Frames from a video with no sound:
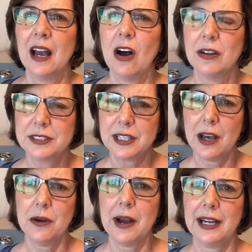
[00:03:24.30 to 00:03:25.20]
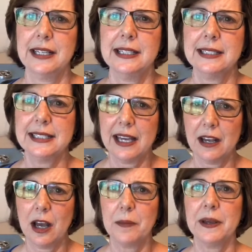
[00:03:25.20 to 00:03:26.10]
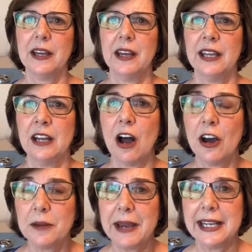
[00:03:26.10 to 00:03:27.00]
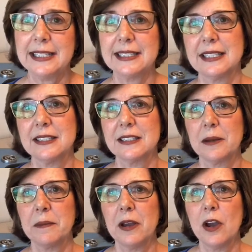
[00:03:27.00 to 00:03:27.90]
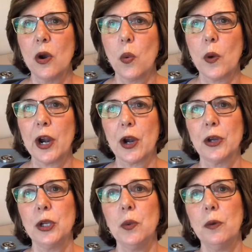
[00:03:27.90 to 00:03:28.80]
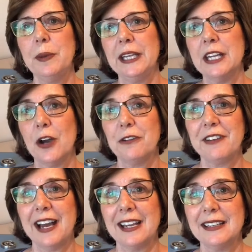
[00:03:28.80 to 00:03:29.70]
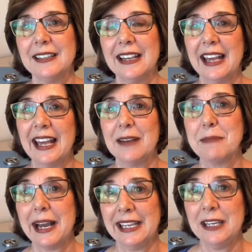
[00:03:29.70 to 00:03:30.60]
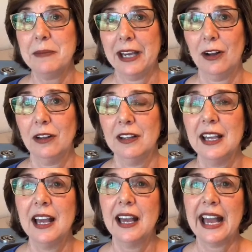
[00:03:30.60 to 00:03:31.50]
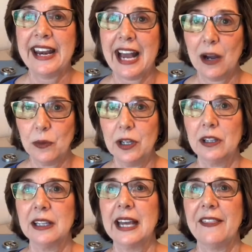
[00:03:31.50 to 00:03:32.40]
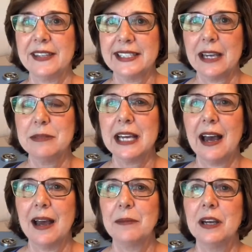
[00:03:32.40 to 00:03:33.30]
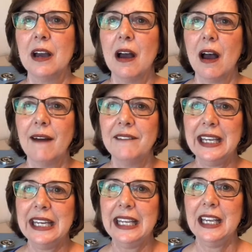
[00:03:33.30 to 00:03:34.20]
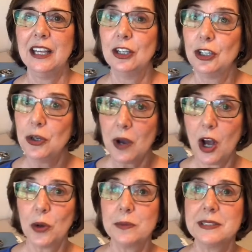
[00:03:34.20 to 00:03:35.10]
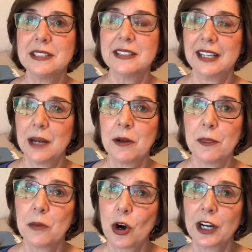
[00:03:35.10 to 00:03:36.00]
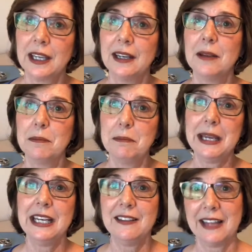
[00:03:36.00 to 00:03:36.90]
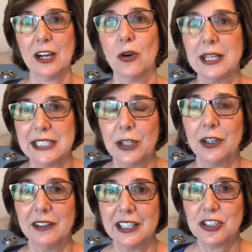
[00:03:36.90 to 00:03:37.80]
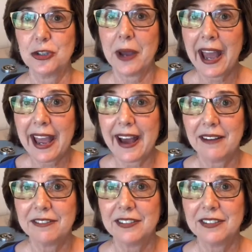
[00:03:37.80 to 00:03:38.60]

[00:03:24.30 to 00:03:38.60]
Also, I can set up an automated system where you will be notified by email, and I will at the same time, of any new homes that come on the market meeting that criteria that you have.